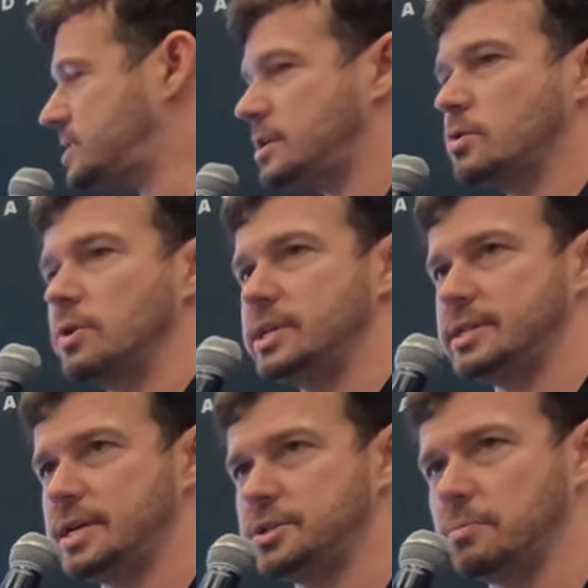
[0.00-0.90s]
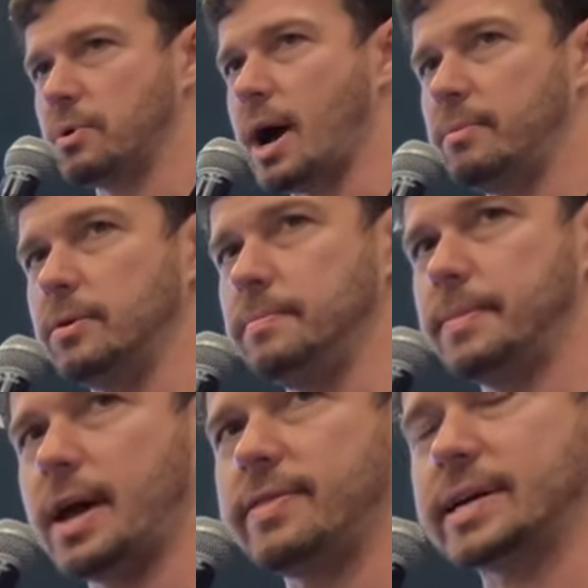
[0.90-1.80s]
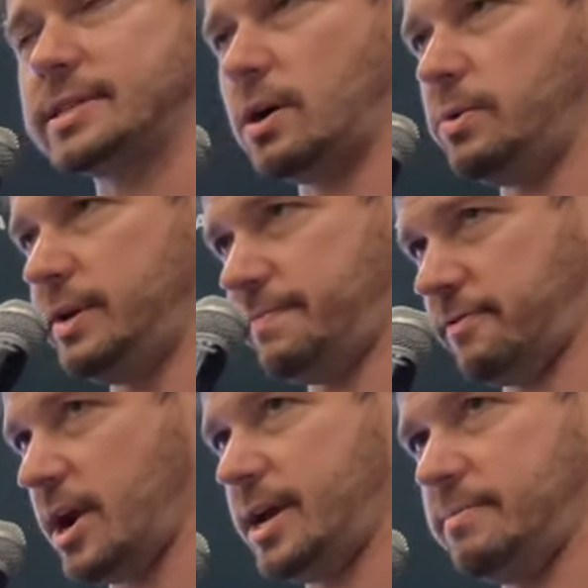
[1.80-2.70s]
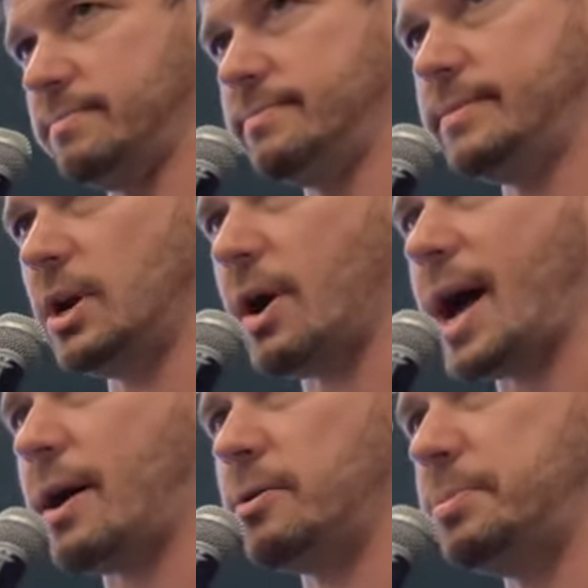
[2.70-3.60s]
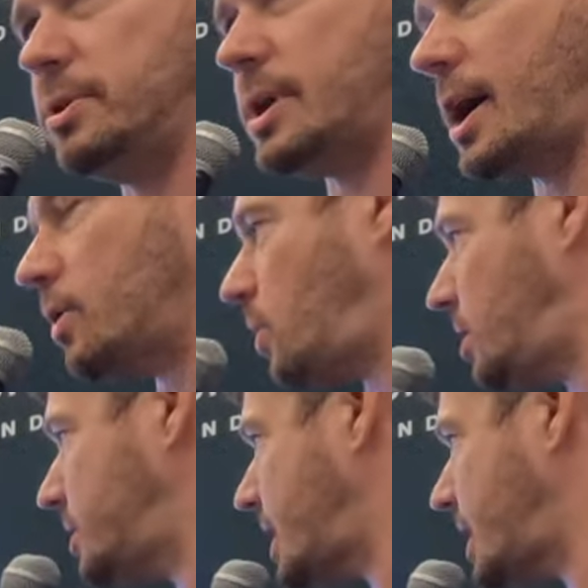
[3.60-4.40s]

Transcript: synchronization problem. And that's how we frame, you know, how to build high-quality